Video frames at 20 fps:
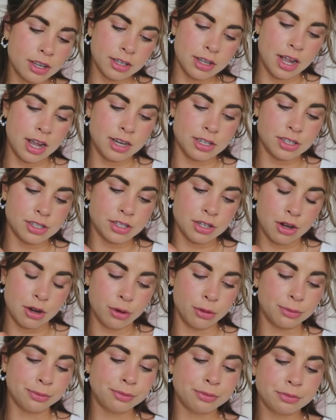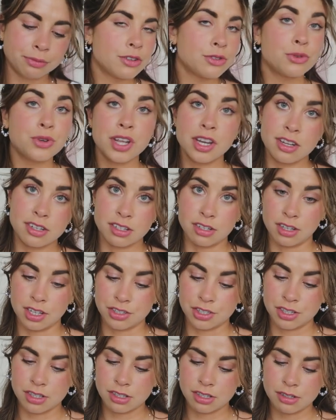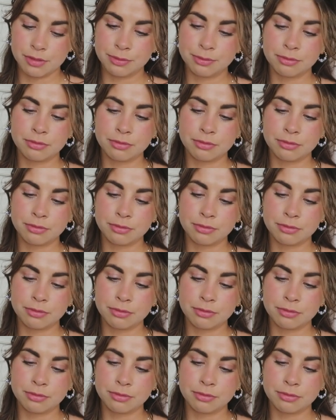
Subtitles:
And so, zucchini is delicious.